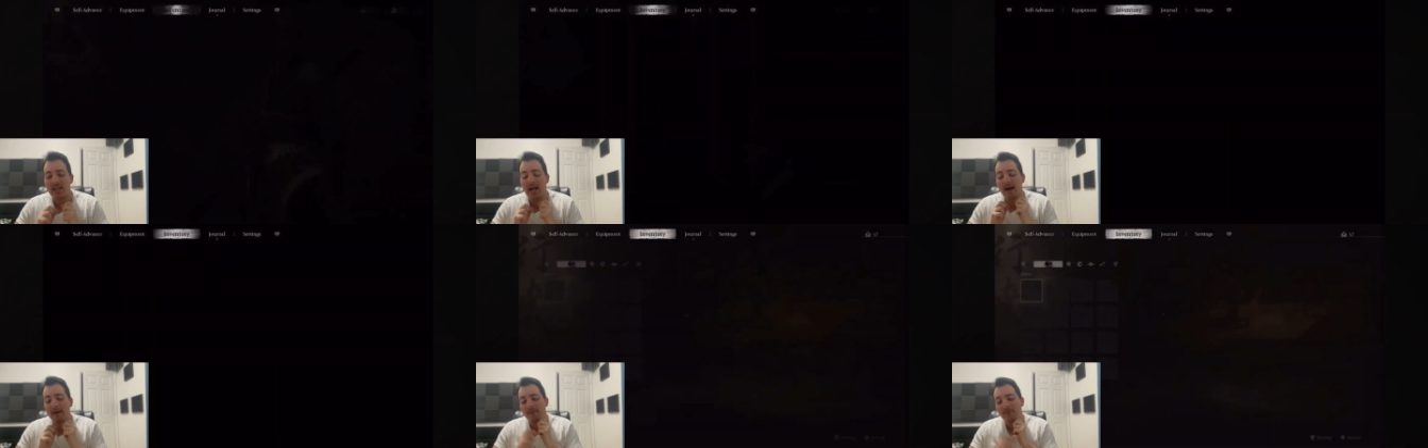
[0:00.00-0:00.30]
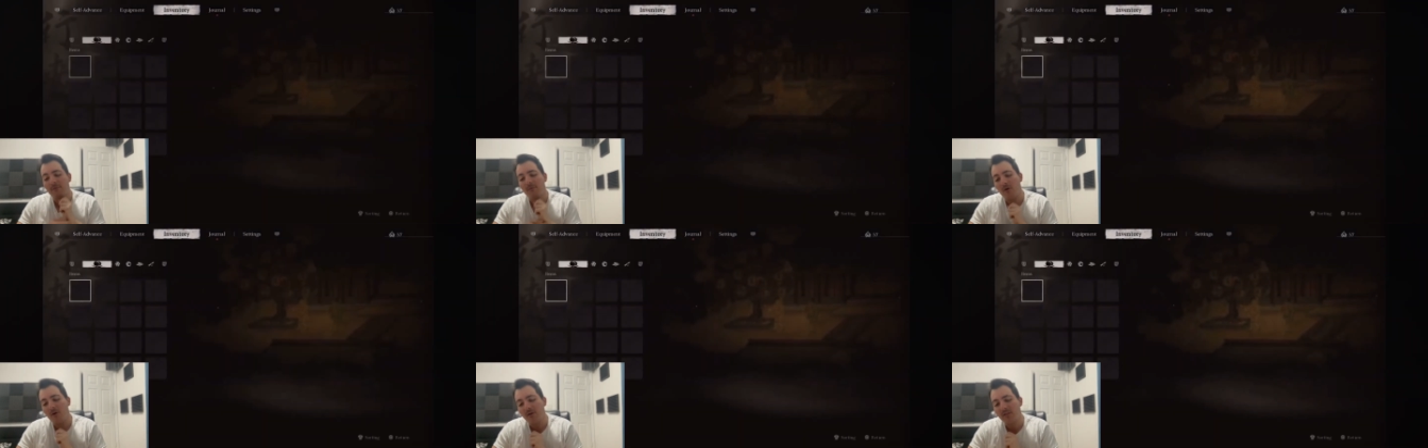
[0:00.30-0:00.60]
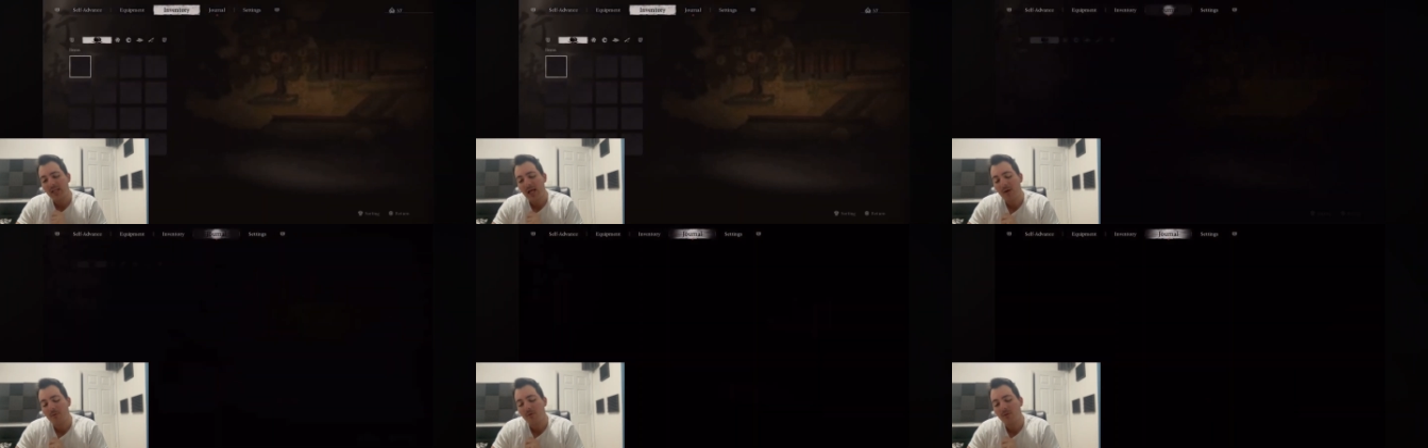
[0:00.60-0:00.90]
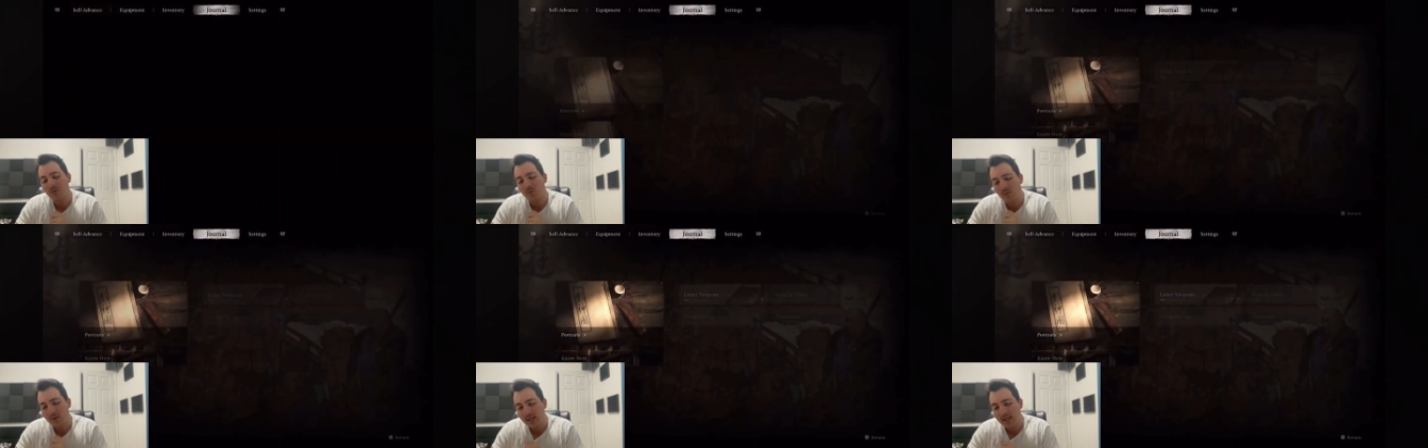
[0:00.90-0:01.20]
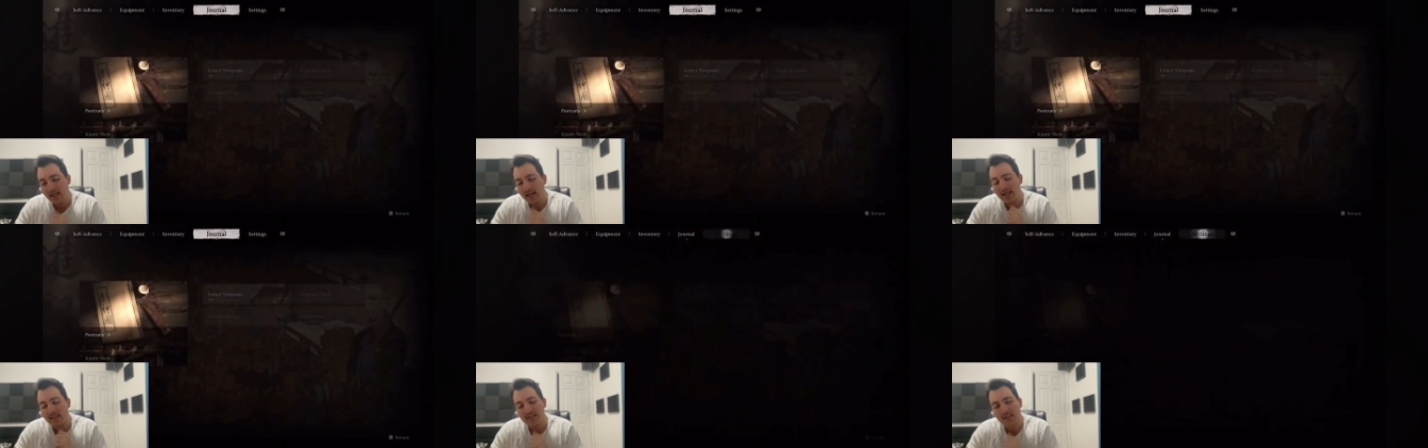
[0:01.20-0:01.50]
At first, I was
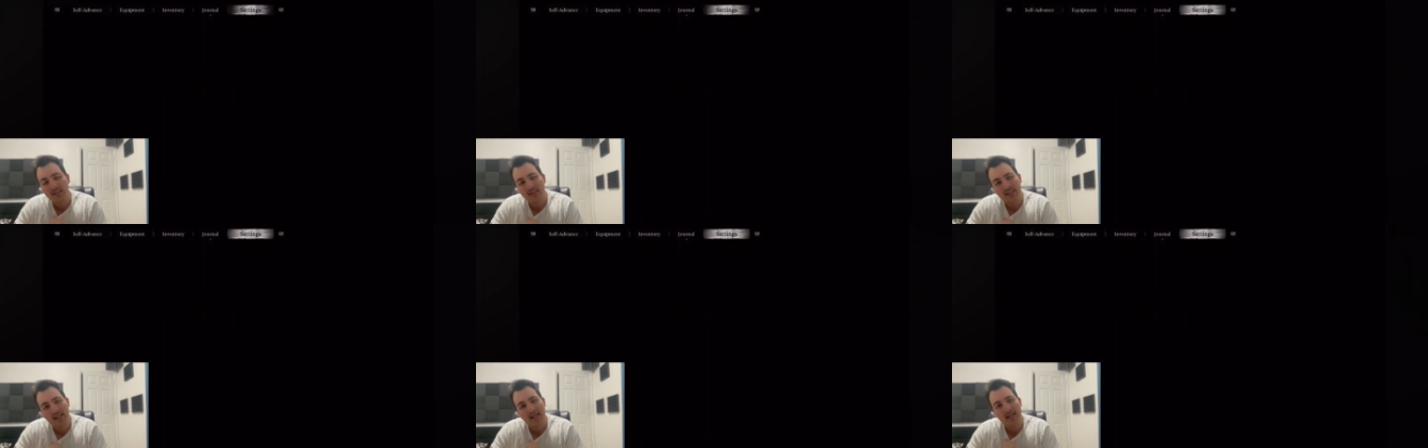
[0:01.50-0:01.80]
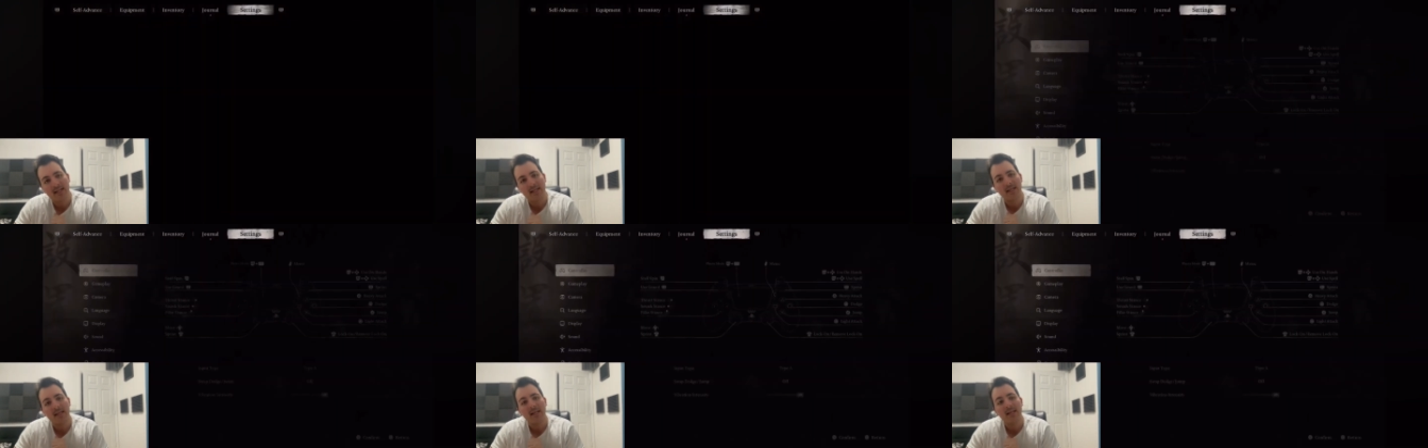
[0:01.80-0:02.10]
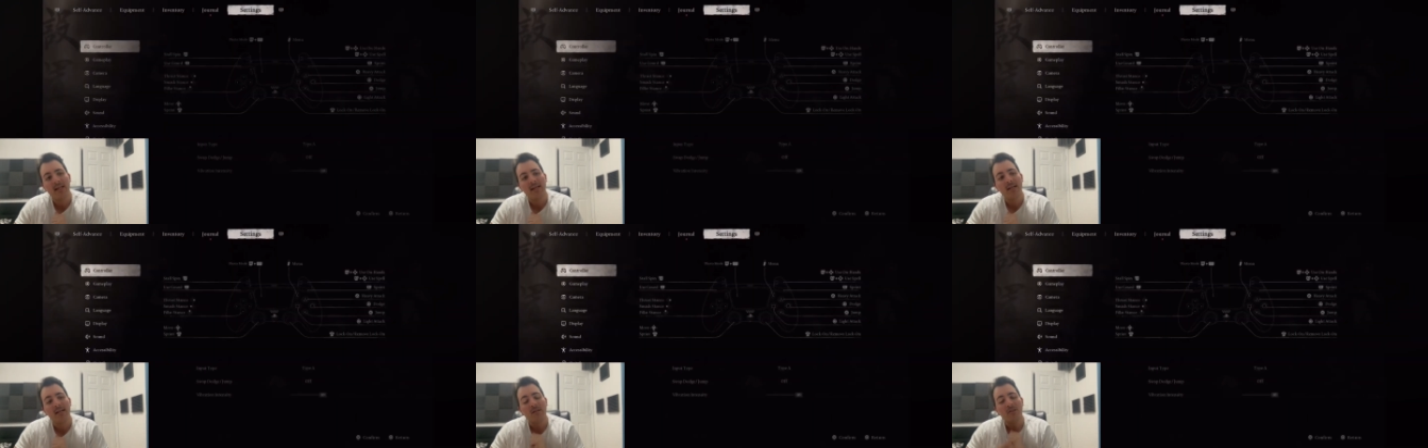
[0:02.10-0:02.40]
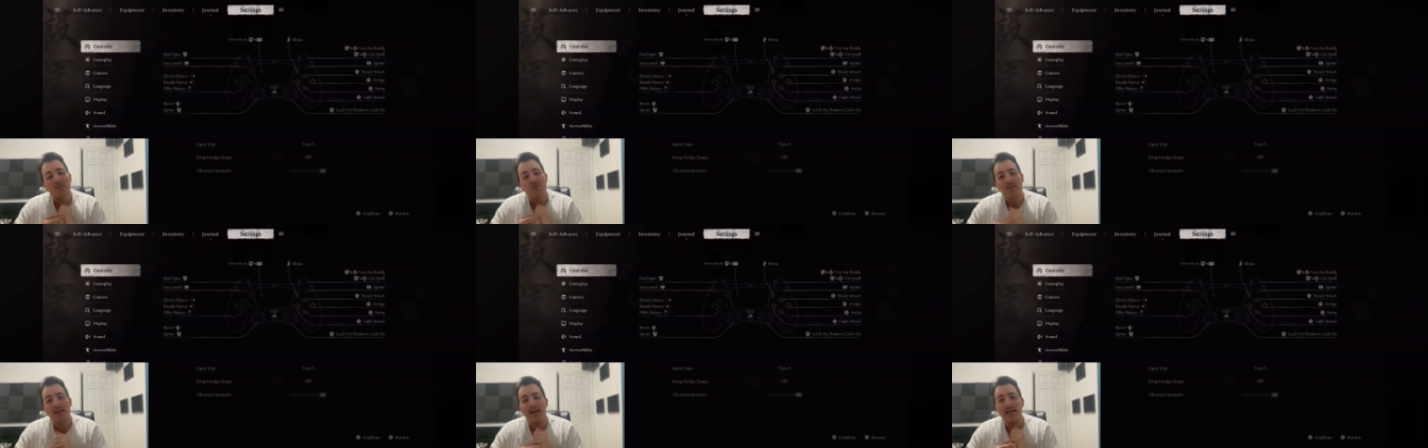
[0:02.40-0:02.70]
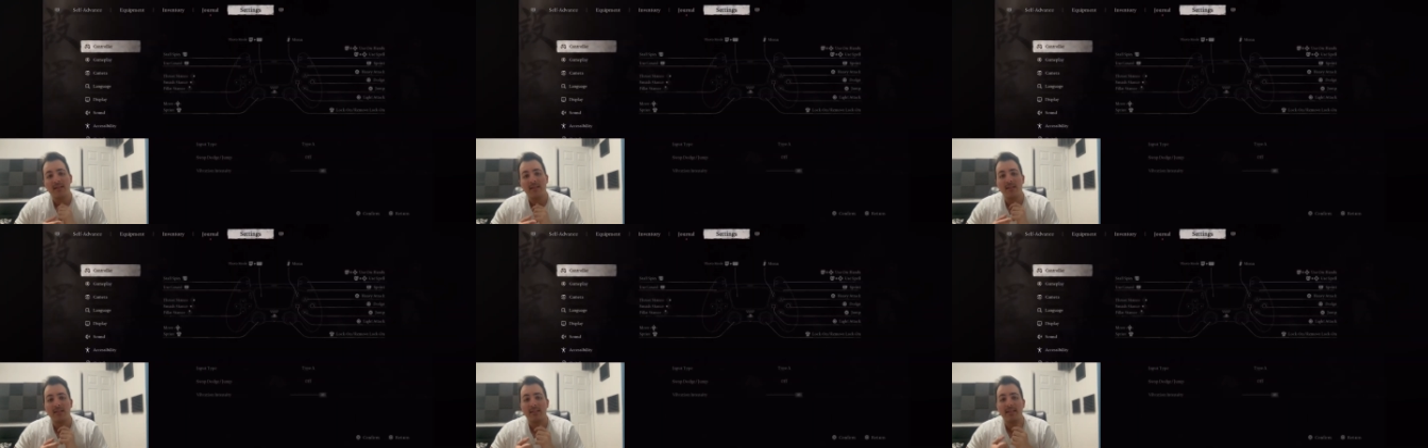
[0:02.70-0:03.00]
really hesitating to get this